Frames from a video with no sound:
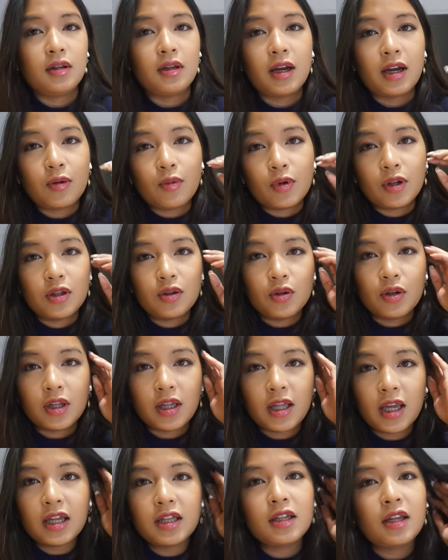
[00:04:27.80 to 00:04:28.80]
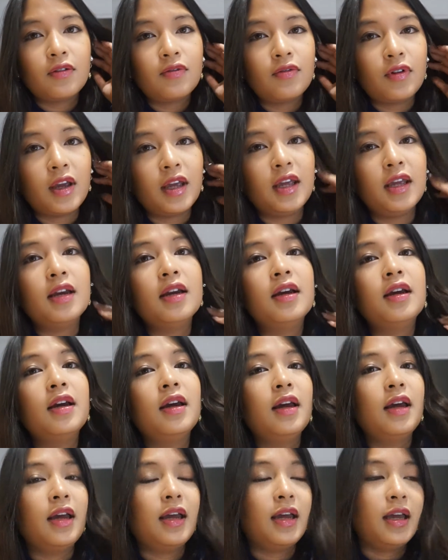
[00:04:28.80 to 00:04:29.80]
I went to the cat cafe,
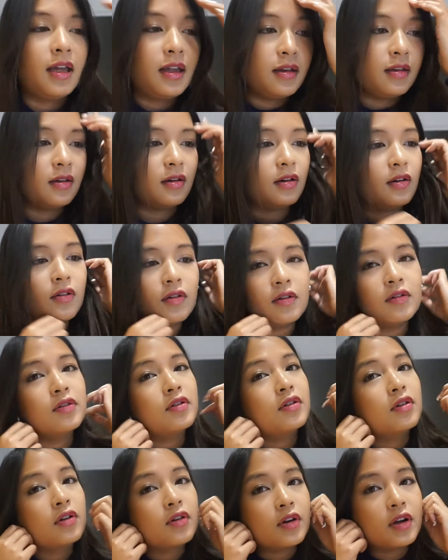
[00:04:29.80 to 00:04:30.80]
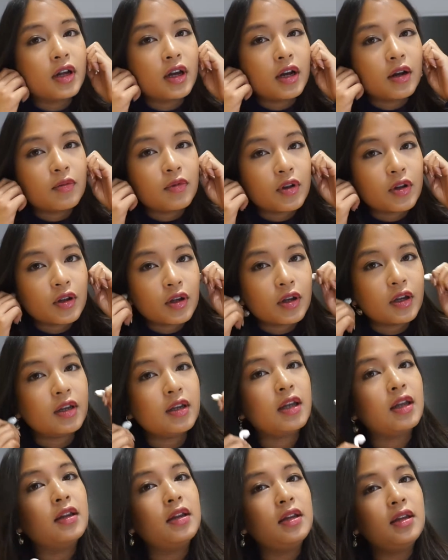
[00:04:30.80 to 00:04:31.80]
and oh sorry, I'm just gonna
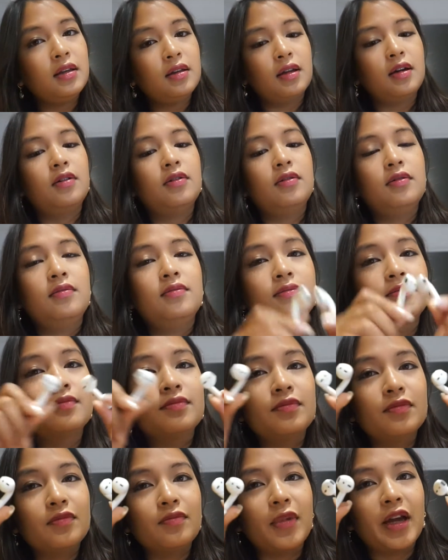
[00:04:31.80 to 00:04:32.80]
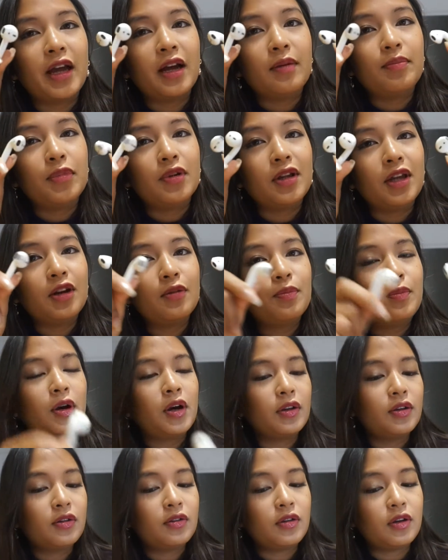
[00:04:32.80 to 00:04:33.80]
take these out, my Apple
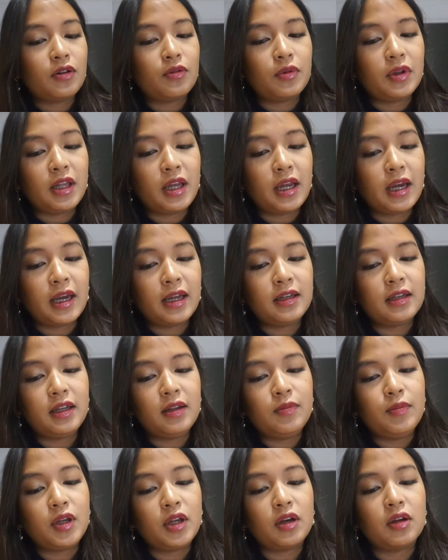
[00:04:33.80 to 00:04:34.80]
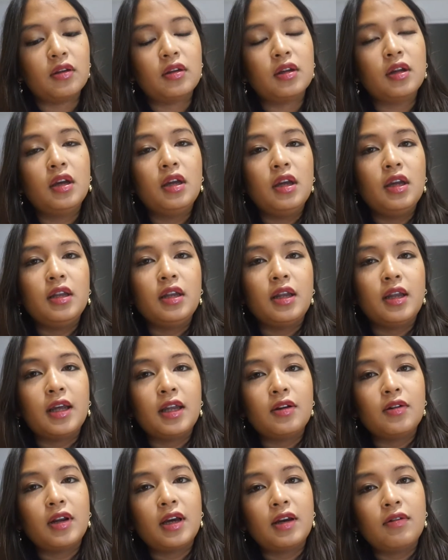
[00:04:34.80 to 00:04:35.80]
AirPods. They're really handy because then
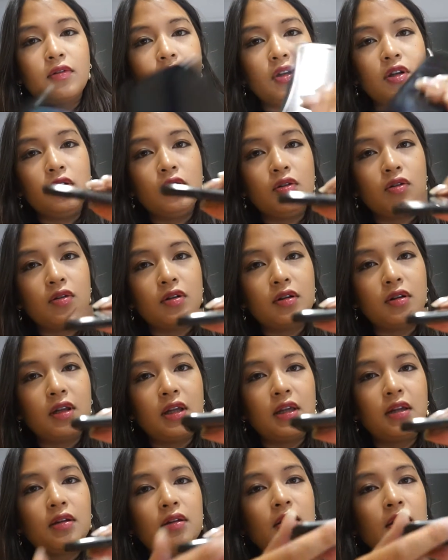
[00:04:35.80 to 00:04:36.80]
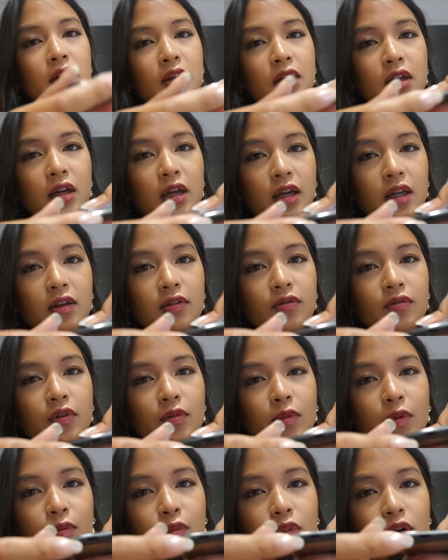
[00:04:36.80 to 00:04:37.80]
I don't have to use this, and
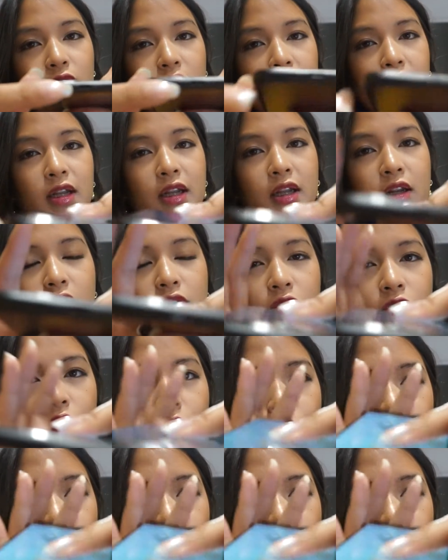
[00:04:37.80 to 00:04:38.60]
remember that I need to